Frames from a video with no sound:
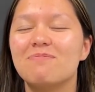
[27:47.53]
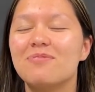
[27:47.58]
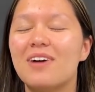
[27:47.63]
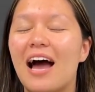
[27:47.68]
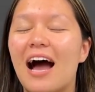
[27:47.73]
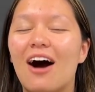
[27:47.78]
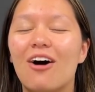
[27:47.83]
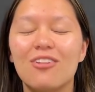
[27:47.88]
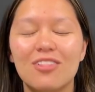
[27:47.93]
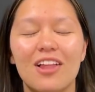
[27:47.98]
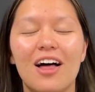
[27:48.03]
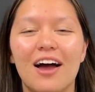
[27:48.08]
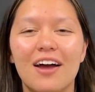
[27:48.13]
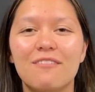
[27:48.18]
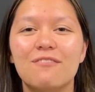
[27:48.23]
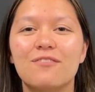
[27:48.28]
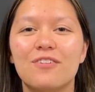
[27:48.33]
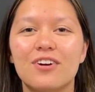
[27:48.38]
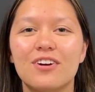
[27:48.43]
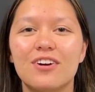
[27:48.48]

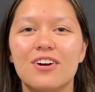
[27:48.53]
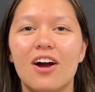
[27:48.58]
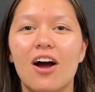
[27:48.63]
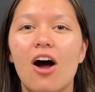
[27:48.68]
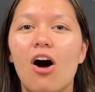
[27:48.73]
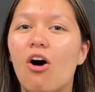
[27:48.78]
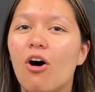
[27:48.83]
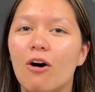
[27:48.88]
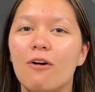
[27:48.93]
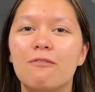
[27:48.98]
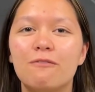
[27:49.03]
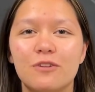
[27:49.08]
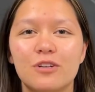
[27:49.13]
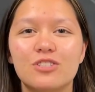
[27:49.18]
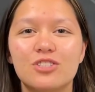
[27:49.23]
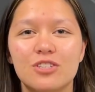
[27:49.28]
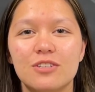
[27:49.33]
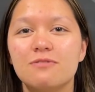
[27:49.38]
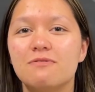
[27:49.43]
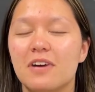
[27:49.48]
outline for all
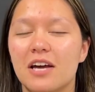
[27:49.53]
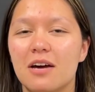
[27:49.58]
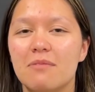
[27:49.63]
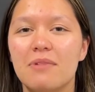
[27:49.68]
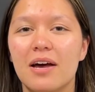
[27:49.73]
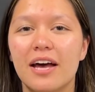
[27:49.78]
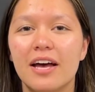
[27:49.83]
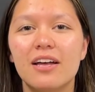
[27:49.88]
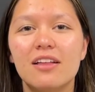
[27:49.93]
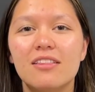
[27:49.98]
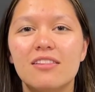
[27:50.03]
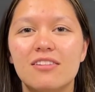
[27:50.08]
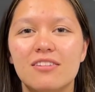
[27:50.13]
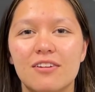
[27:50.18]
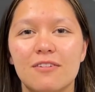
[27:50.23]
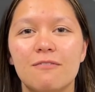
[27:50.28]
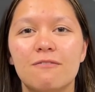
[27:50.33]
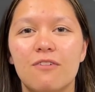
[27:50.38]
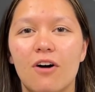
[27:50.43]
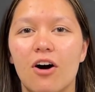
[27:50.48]
future fam heads
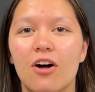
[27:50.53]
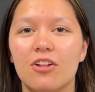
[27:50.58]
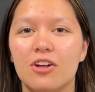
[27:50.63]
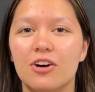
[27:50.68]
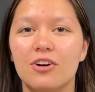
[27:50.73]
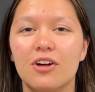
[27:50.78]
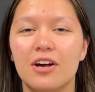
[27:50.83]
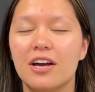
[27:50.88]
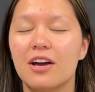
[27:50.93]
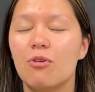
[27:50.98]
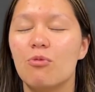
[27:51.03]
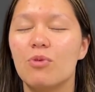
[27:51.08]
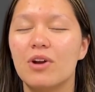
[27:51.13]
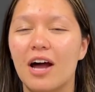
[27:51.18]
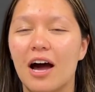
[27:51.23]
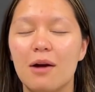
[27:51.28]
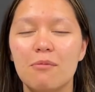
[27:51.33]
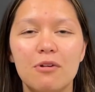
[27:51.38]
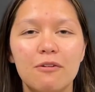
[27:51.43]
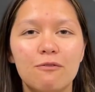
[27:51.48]
to follow. Like, when
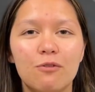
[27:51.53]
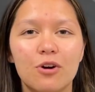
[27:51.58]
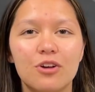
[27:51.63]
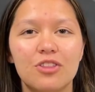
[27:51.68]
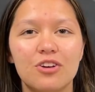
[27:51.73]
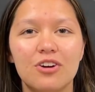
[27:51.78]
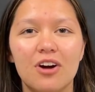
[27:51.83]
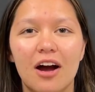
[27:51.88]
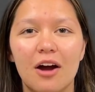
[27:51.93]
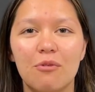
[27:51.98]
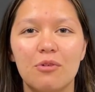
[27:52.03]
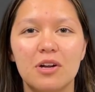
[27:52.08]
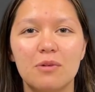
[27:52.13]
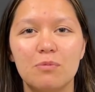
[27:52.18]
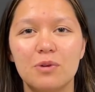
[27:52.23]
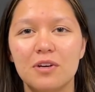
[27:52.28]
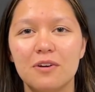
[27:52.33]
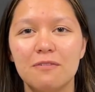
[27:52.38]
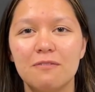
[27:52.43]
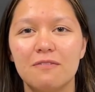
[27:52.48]
I'm a fourth year, I want to
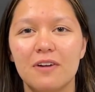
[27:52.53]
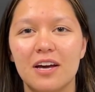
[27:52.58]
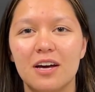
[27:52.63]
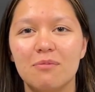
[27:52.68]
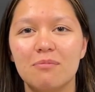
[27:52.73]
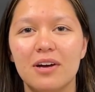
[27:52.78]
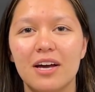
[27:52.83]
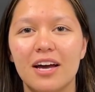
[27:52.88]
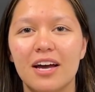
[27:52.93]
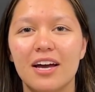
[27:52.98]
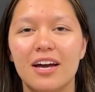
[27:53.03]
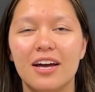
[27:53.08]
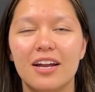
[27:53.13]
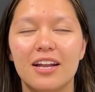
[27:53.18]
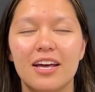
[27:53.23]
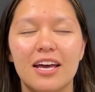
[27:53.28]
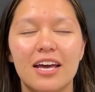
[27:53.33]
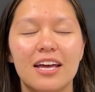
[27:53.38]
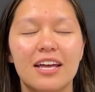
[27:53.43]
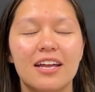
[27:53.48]
be a fam
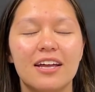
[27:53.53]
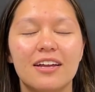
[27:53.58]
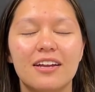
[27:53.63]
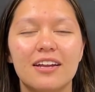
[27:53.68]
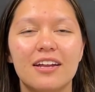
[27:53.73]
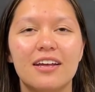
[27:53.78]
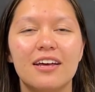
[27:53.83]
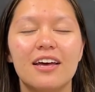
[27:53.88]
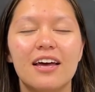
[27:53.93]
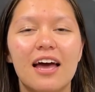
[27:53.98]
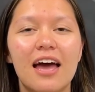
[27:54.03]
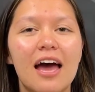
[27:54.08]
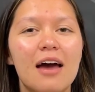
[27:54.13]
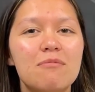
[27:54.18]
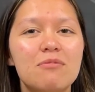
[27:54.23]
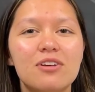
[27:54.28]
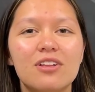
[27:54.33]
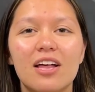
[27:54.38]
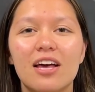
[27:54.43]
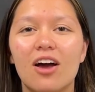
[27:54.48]
head and
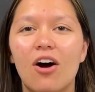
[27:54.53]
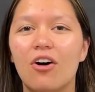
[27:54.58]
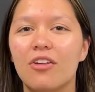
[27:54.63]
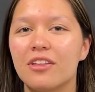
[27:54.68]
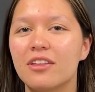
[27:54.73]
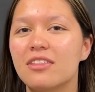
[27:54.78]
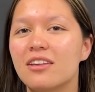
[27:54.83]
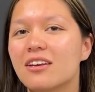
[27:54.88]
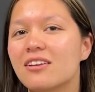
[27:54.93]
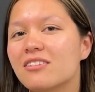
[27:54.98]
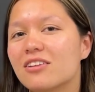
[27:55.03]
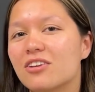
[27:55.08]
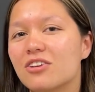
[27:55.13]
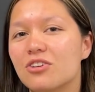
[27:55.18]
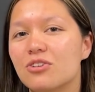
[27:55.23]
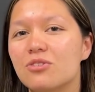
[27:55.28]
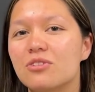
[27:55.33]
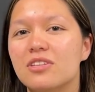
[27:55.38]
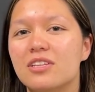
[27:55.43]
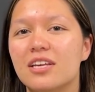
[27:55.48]
emulate all the things that
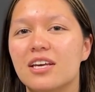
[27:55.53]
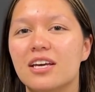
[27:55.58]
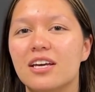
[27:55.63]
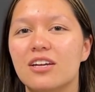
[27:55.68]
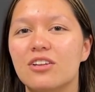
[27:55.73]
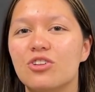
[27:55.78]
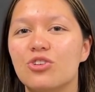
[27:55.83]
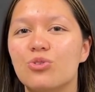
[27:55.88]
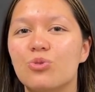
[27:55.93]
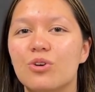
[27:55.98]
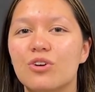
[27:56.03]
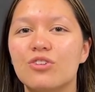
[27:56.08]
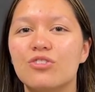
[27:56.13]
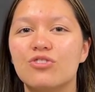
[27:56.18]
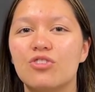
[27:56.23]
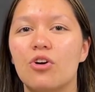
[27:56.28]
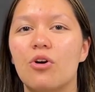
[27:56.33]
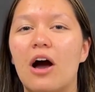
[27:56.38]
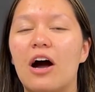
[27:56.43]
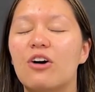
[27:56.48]
you did. You are
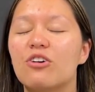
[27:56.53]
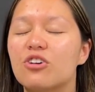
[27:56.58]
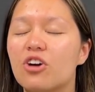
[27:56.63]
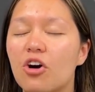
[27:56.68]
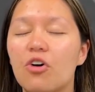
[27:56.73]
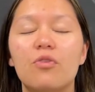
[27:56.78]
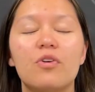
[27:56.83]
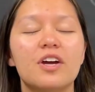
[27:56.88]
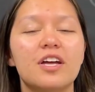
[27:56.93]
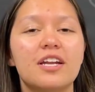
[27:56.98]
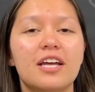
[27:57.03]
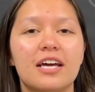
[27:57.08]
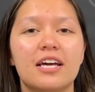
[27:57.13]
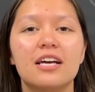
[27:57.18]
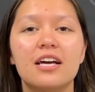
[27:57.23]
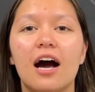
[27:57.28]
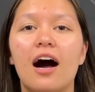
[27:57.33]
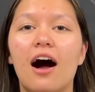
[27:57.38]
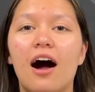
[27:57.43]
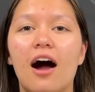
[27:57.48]
so outgoing
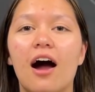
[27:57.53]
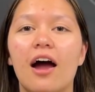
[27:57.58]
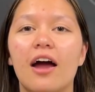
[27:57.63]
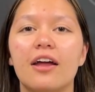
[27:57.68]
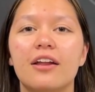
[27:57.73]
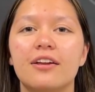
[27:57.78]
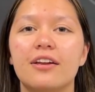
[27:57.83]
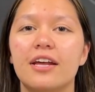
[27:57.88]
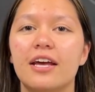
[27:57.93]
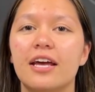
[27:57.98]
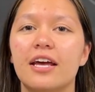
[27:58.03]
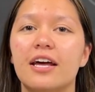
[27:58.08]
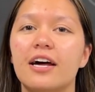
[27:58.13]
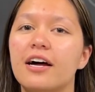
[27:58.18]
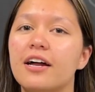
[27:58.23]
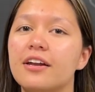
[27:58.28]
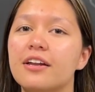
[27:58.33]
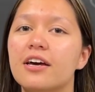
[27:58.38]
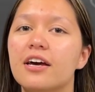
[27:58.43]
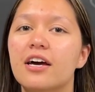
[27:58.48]
and kind,
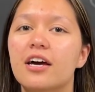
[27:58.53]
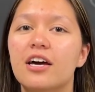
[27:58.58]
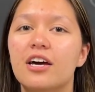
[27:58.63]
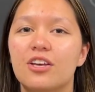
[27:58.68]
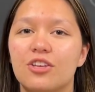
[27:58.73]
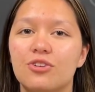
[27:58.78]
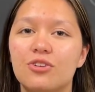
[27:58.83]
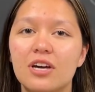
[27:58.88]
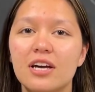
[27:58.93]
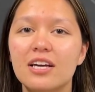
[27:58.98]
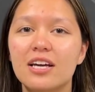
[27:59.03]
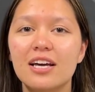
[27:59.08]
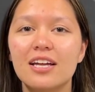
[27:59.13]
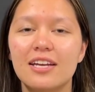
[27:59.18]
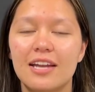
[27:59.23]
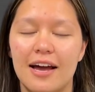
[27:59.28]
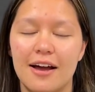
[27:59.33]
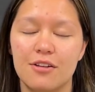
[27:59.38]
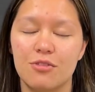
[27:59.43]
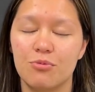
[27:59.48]
and you can
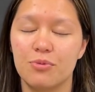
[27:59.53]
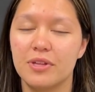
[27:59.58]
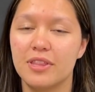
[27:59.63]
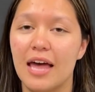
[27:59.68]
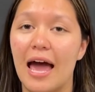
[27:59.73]
connect with